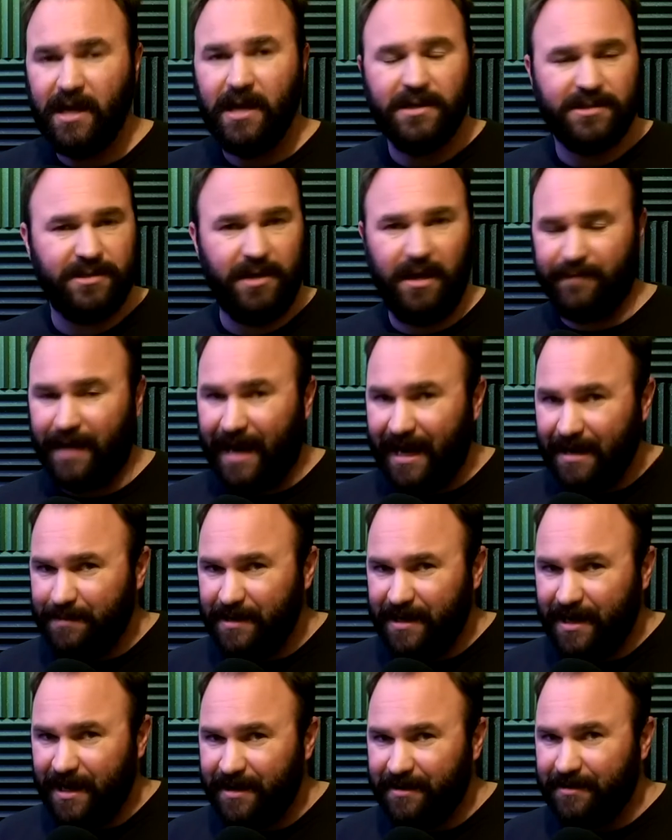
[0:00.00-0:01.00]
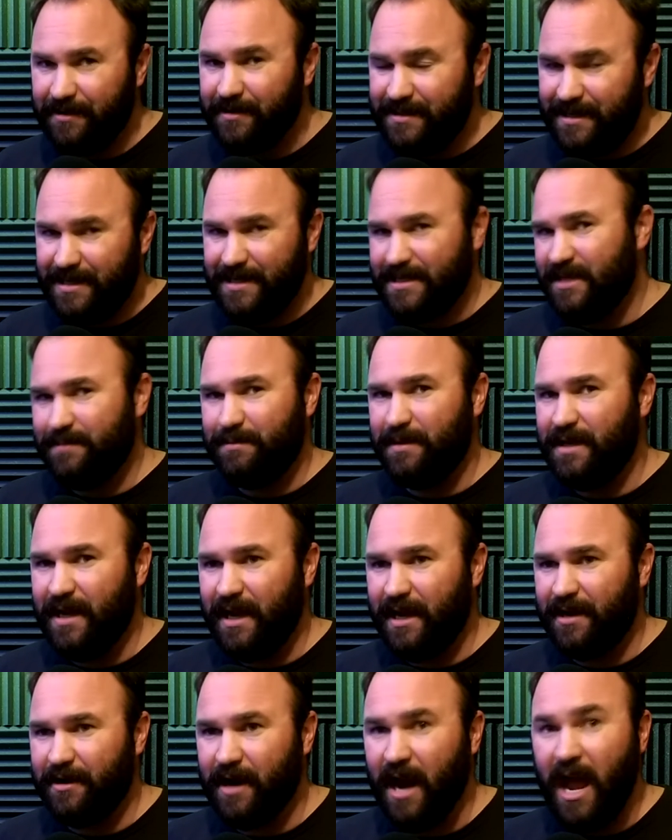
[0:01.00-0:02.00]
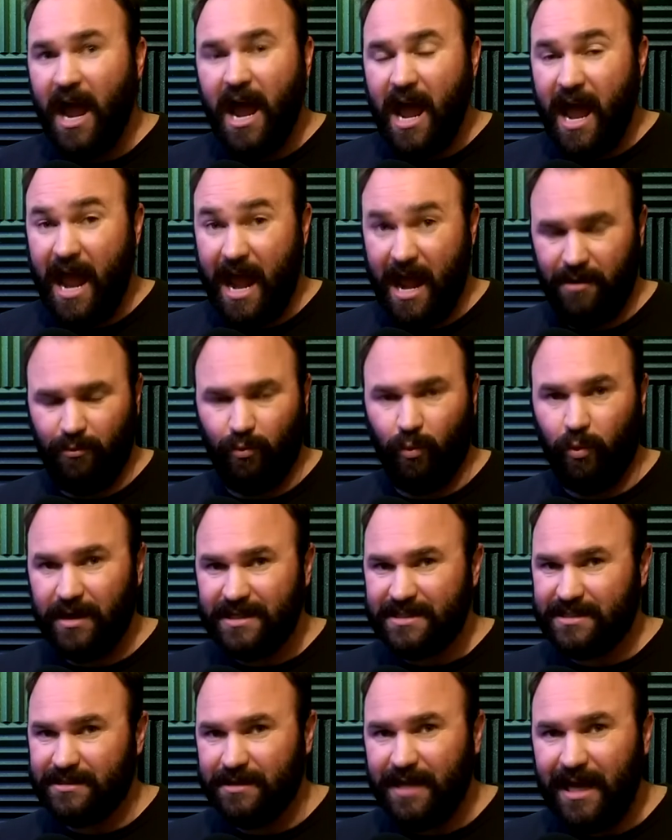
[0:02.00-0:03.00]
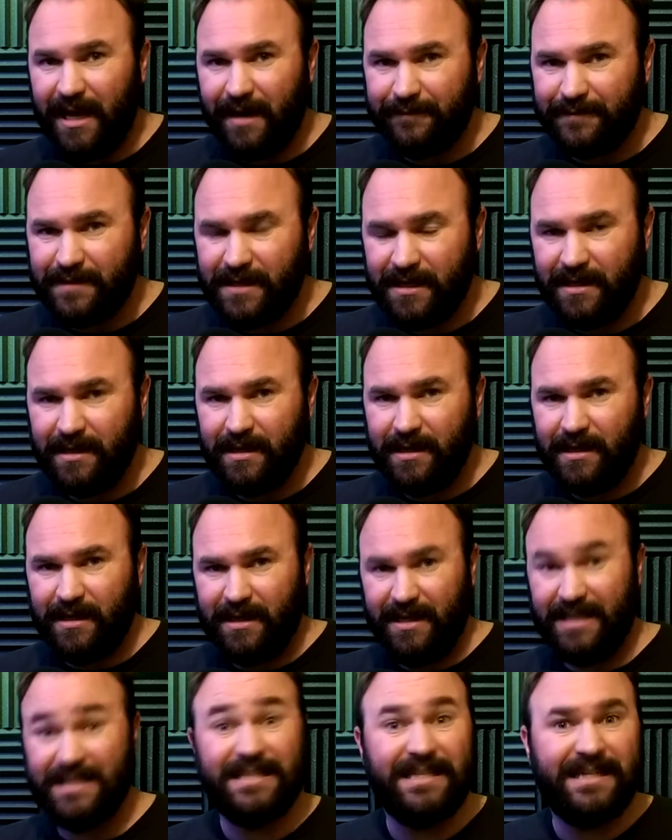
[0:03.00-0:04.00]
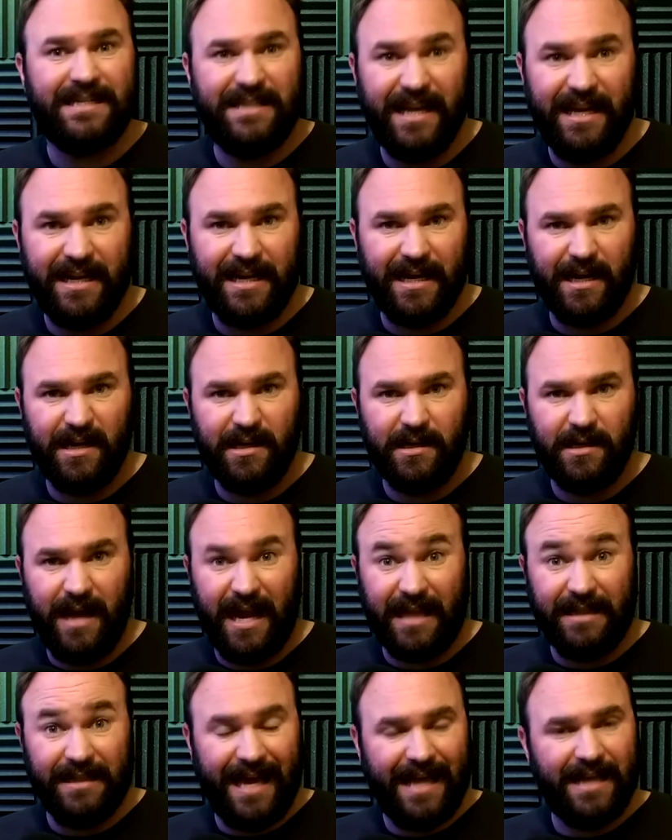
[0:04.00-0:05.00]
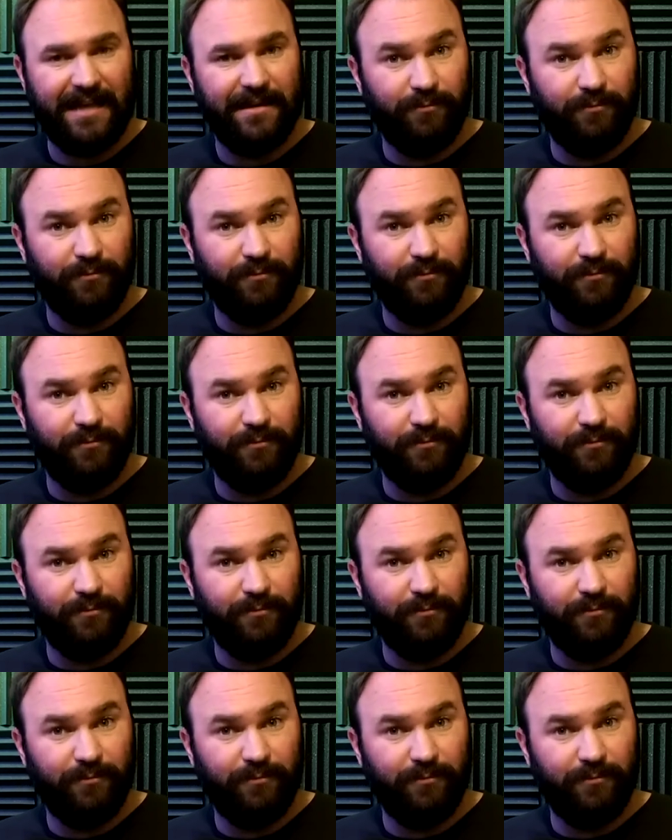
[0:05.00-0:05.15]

So you have IP header, TCP header, and what's left is the data. And that